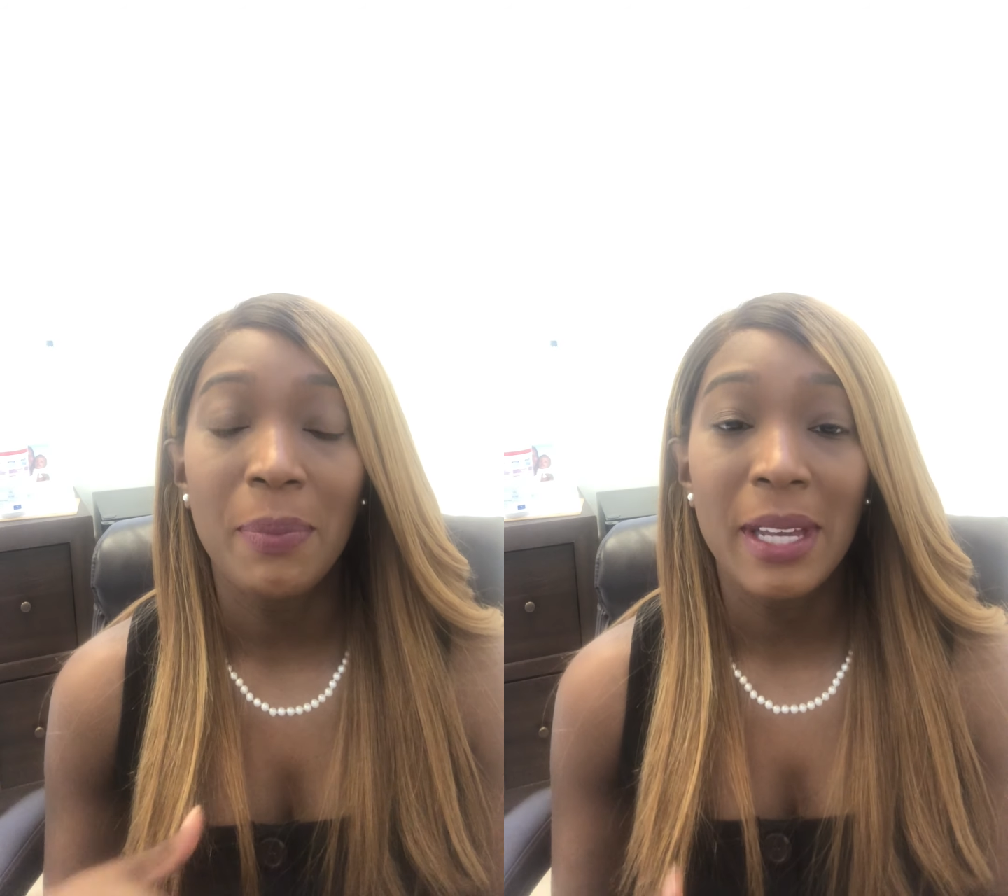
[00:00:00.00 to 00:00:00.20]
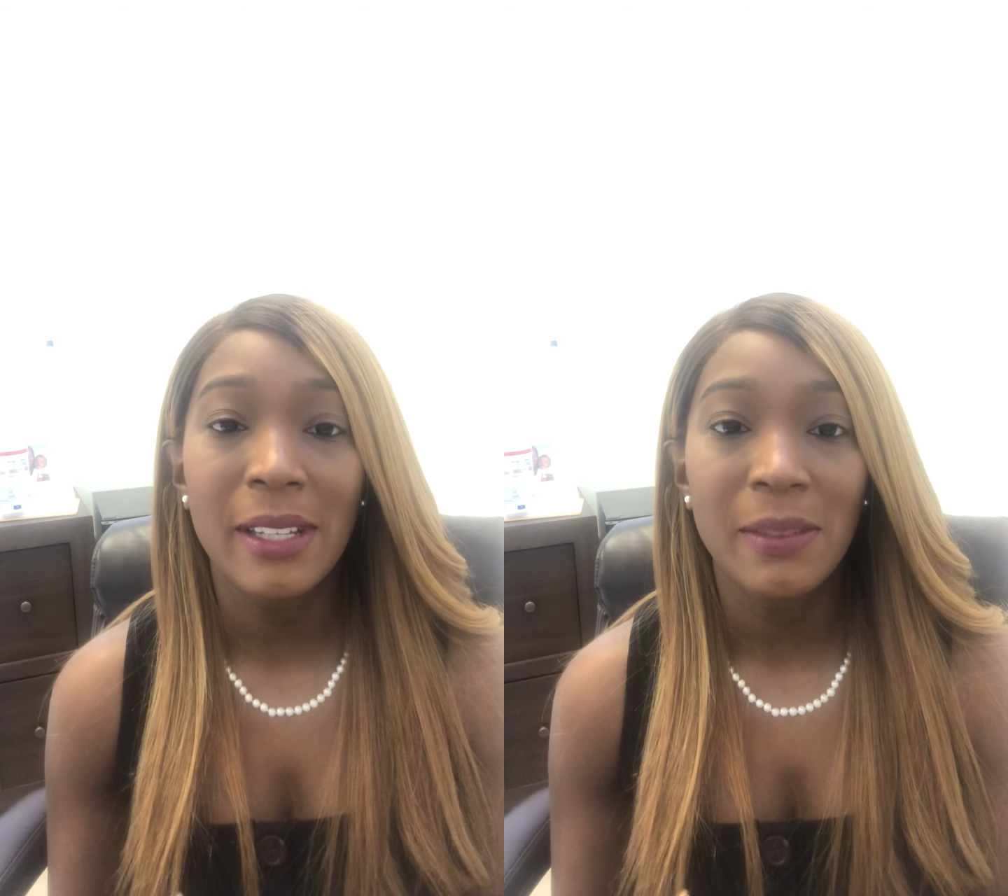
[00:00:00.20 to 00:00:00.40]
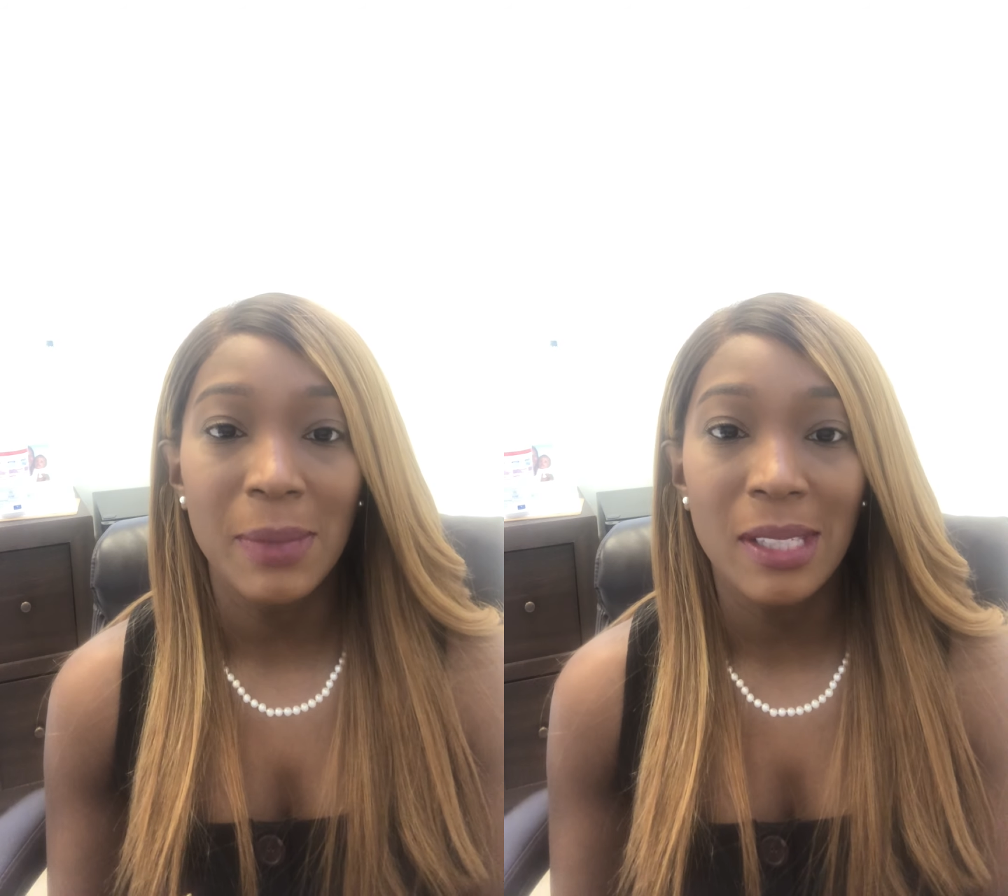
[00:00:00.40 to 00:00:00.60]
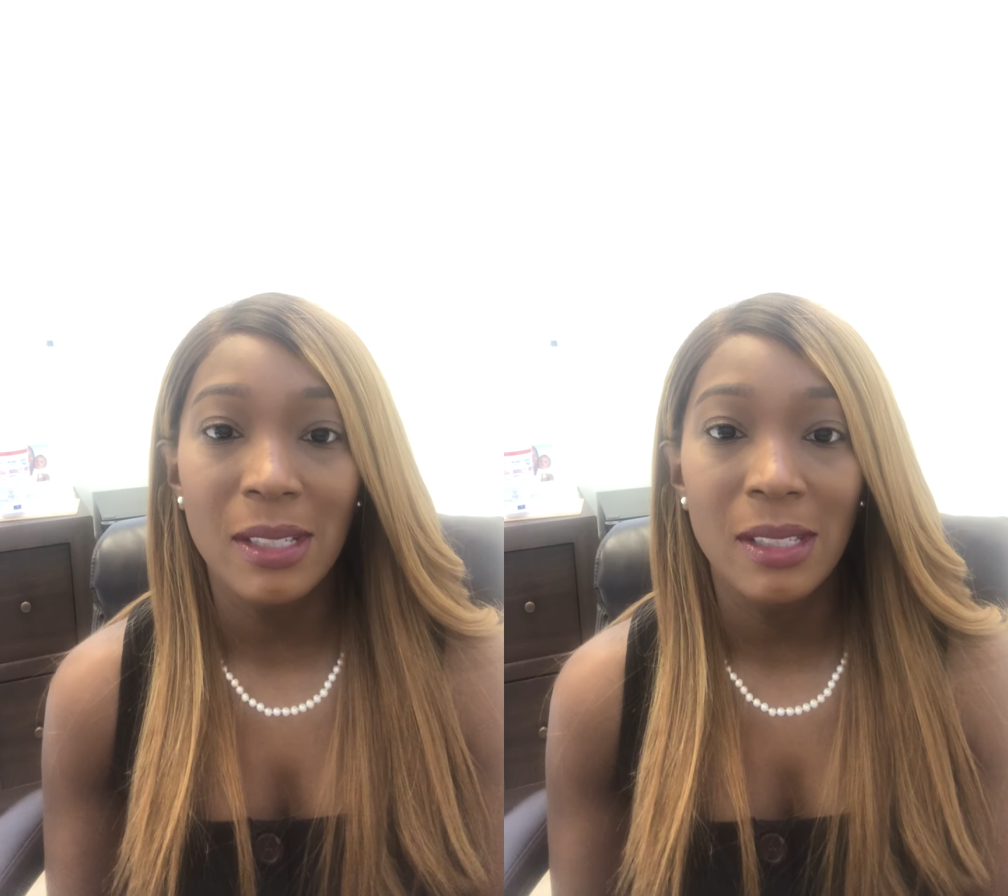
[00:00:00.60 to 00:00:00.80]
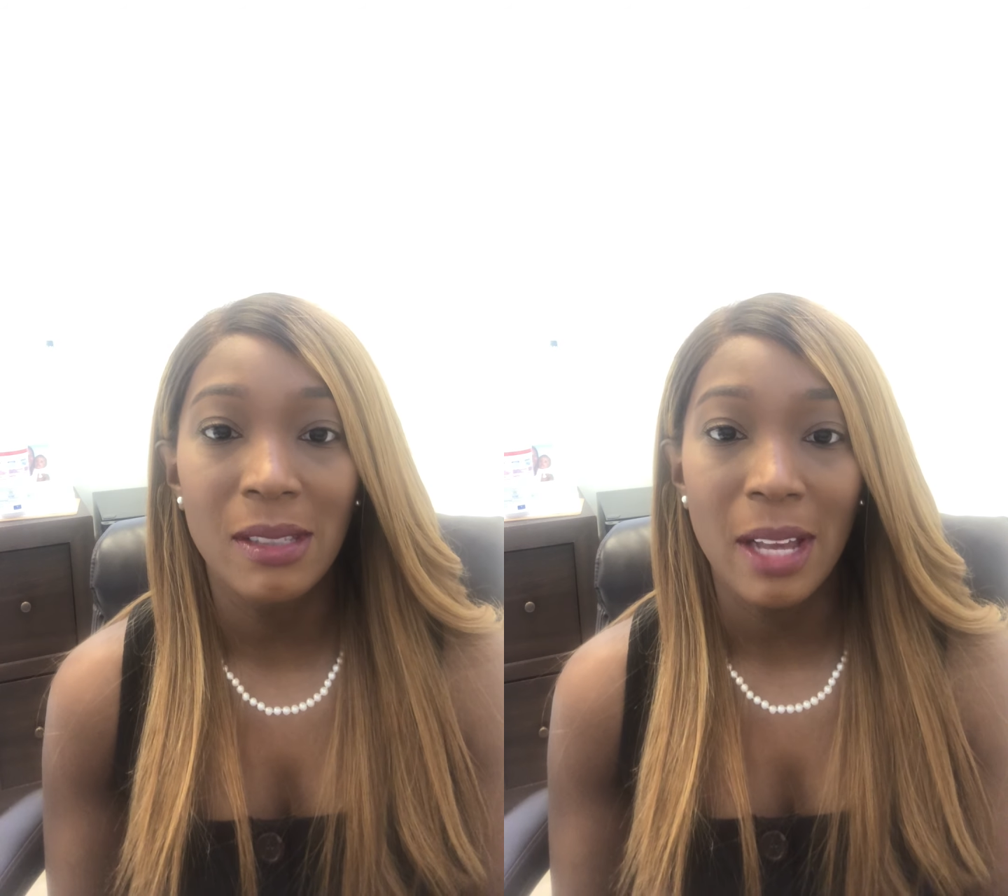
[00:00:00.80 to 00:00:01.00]
biggest
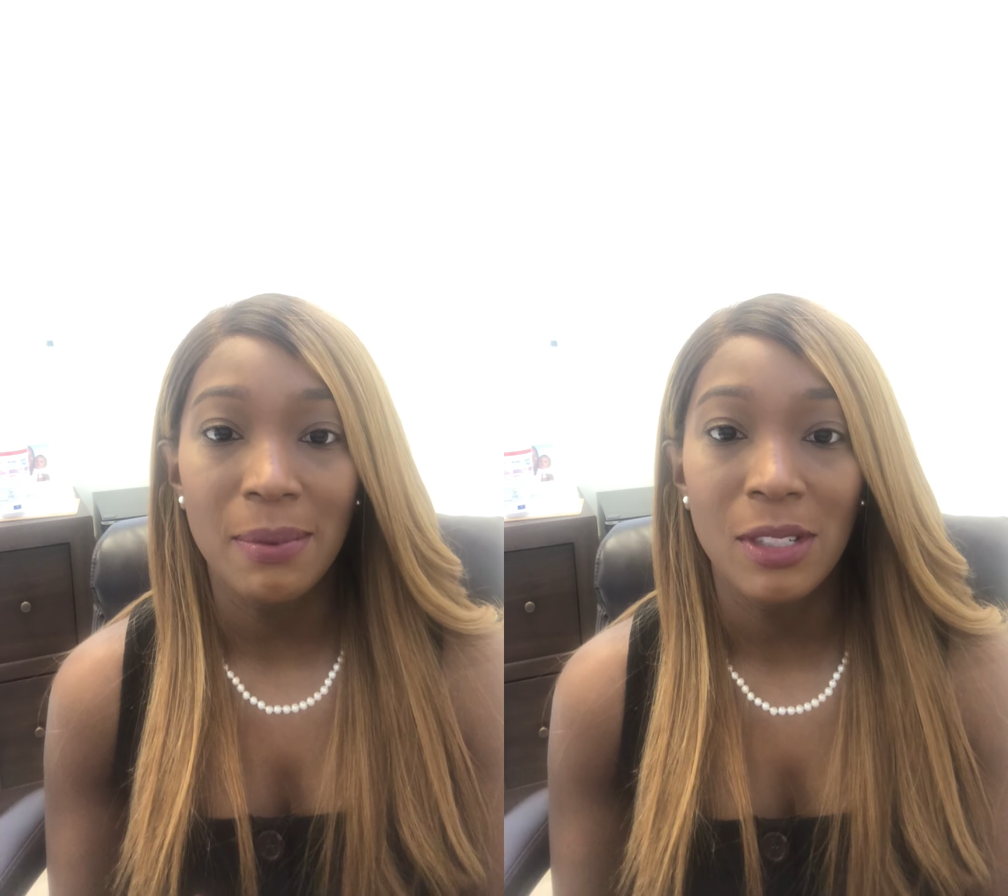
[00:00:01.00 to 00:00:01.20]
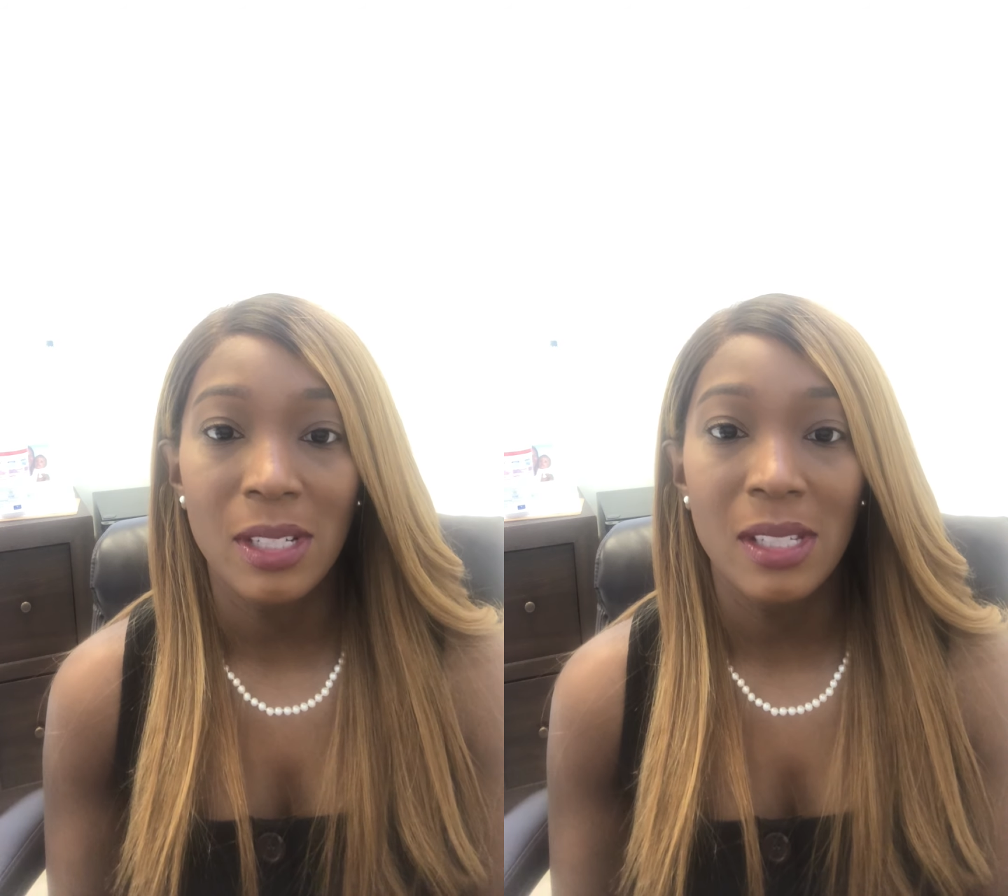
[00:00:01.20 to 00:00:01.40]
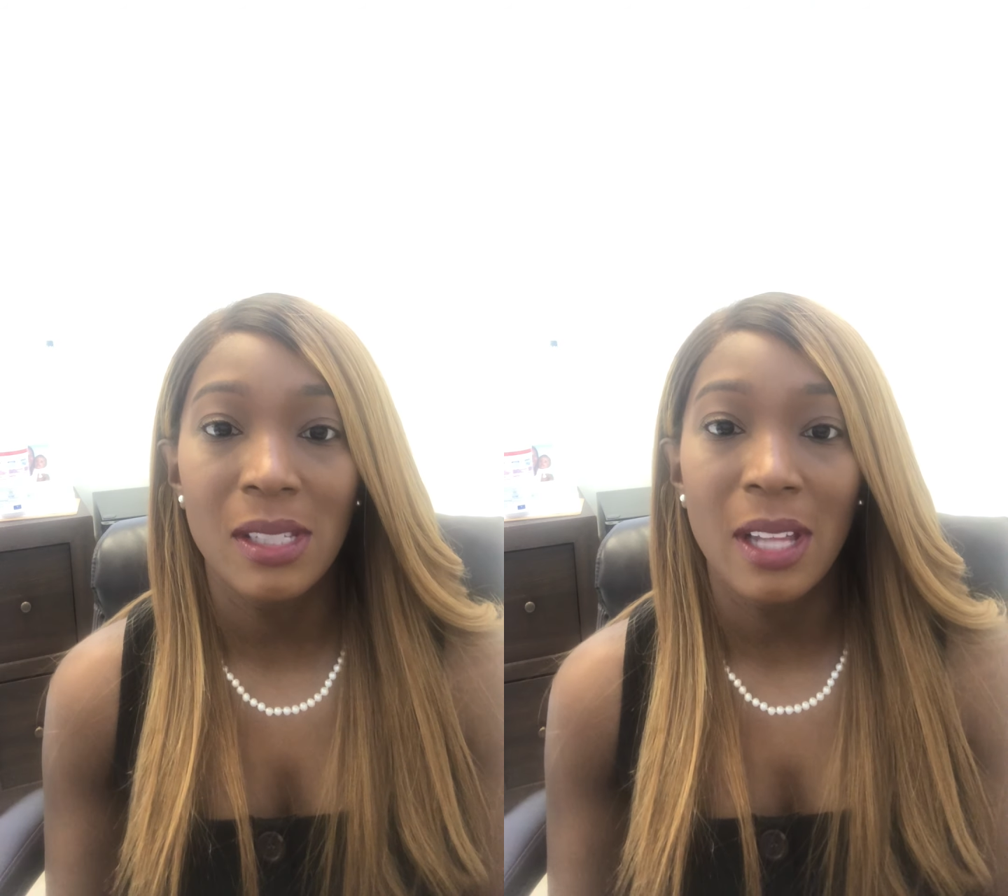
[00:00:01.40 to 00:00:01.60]
misconceptions